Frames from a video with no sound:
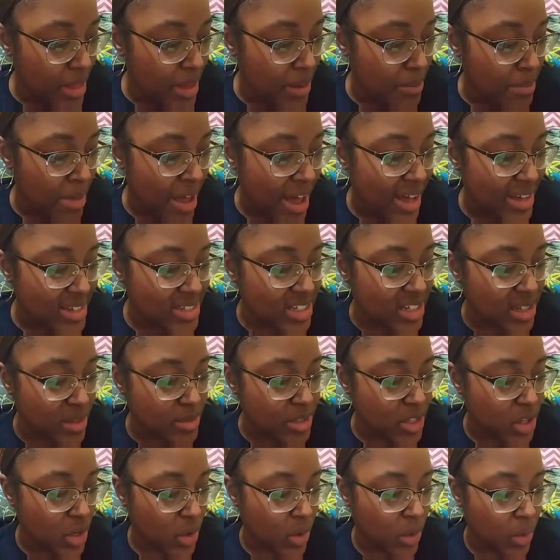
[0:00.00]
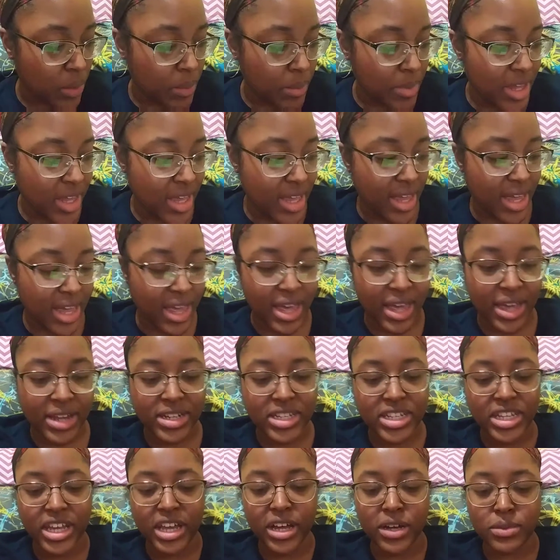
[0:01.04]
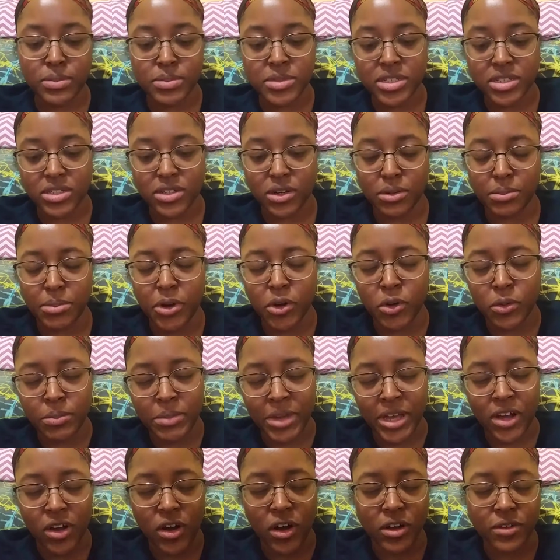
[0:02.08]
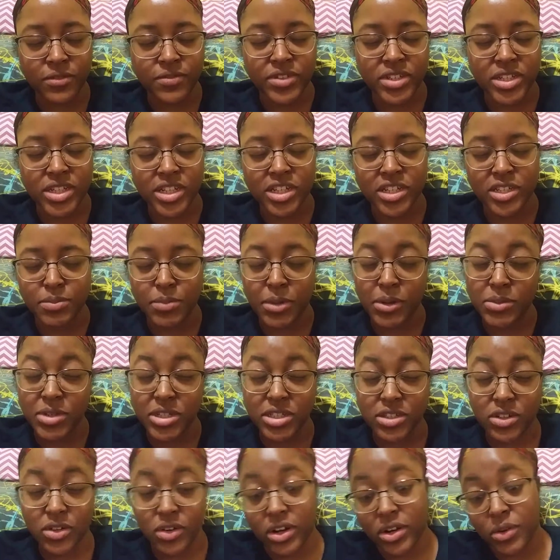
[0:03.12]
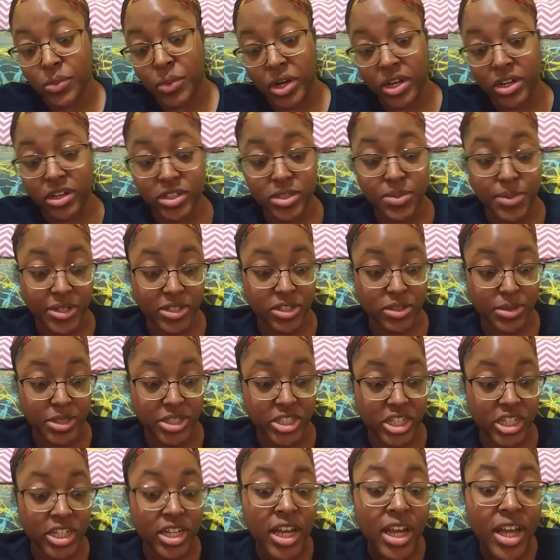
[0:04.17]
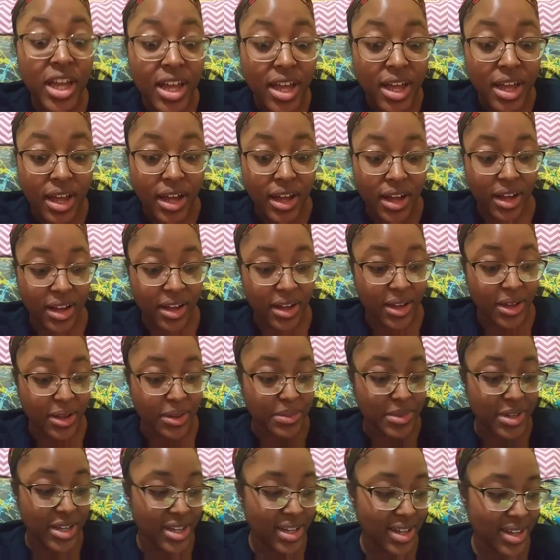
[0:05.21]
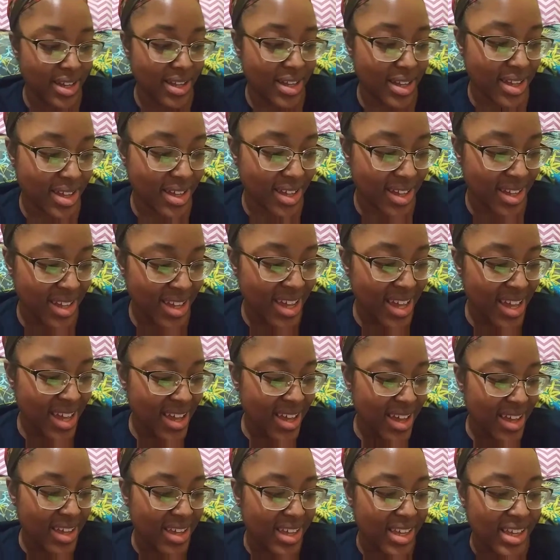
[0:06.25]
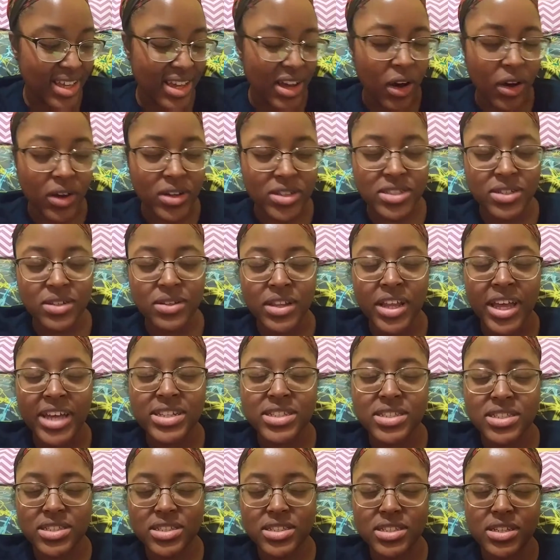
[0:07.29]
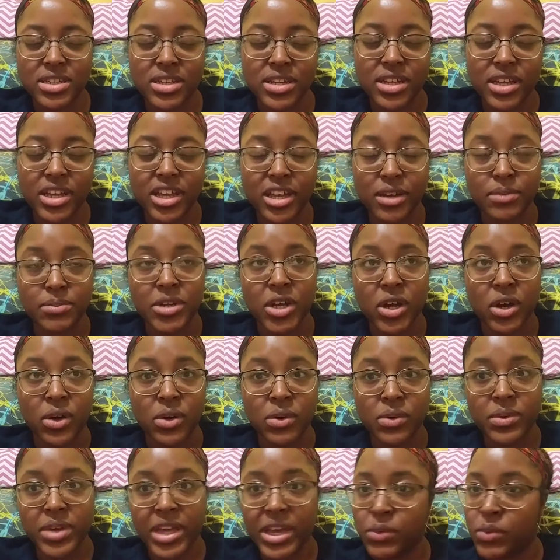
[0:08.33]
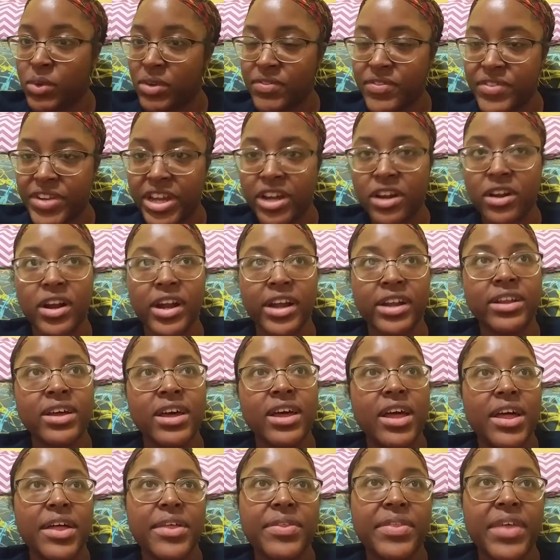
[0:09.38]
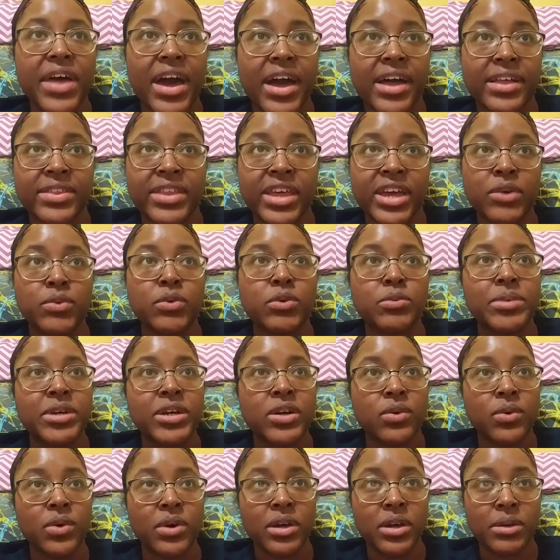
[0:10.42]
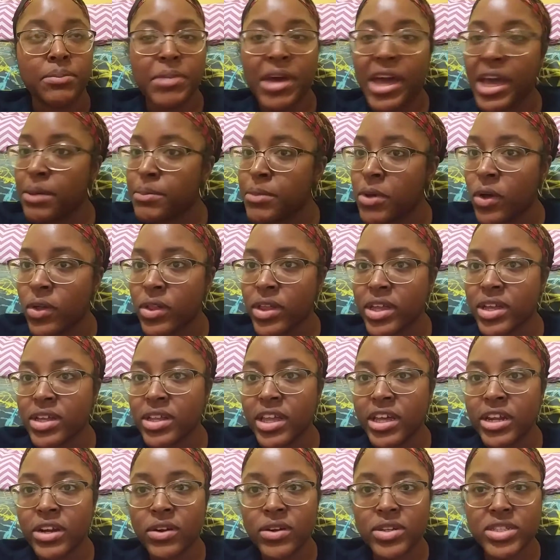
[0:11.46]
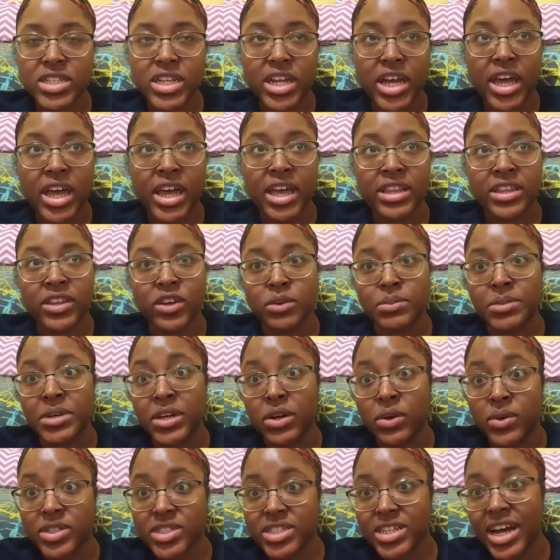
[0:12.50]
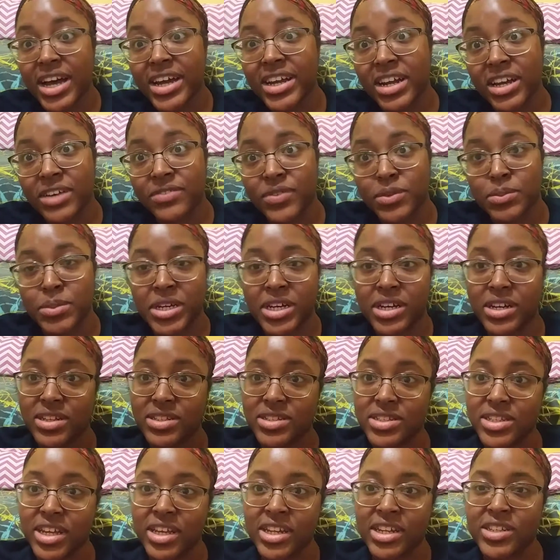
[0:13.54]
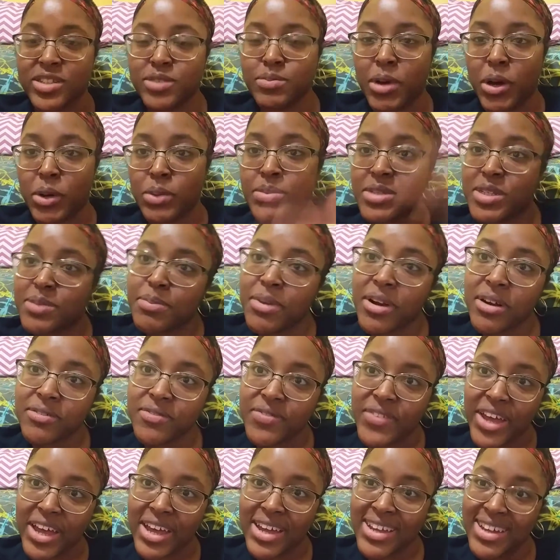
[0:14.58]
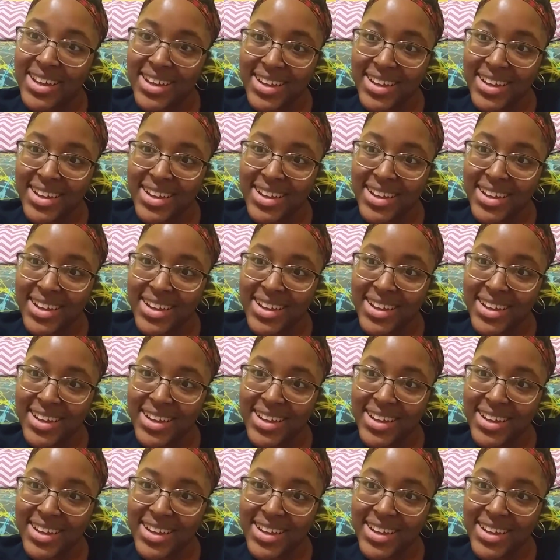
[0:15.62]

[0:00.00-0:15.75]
Baz comes home and he helps, Pope make coffee because Pope doesn't know how to work an espresso machine. Um, he also lets him know with Darren that they will be going paintballing later on today and they'll be going skydiving because it is Pope's birthday.